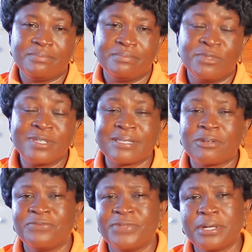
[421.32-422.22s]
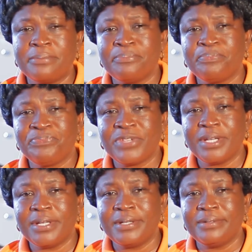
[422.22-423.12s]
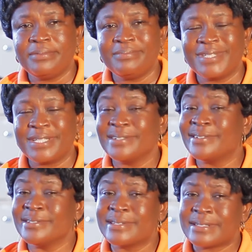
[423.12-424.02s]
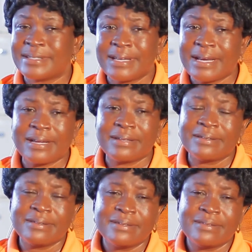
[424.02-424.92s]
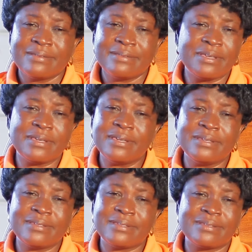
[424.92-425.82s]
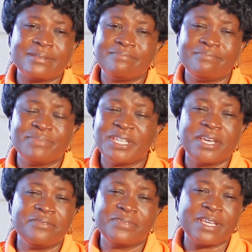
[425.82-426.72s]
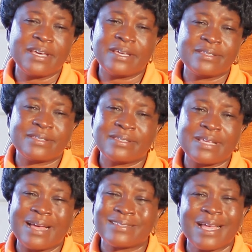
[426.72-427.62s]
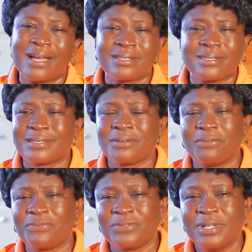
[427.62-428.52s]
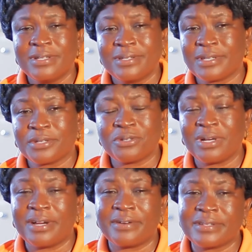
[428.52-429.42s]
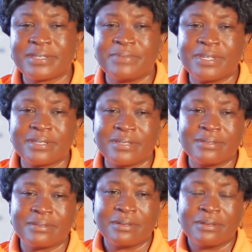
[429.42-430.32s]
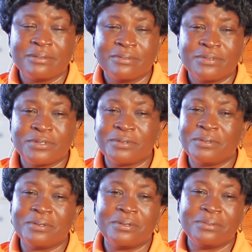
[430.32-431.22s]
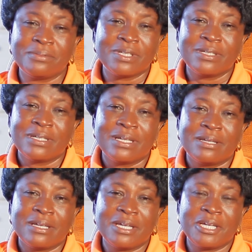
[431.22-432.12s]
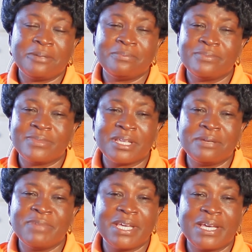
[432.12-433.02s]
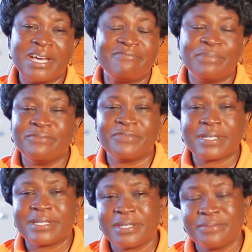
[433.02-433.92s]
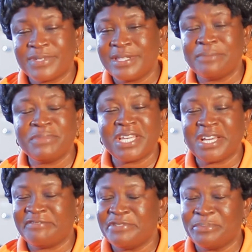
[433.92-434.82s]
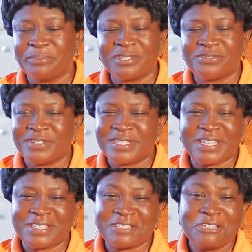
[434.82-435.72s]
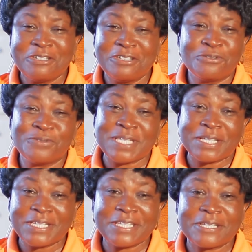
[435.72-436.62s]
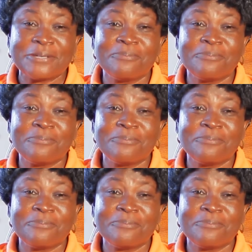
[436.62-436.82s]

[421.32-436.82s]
Most of them didn't consider these behaviors as acts of sexual harassment. So um, they may have been victims, they may have been perpetrators innocently,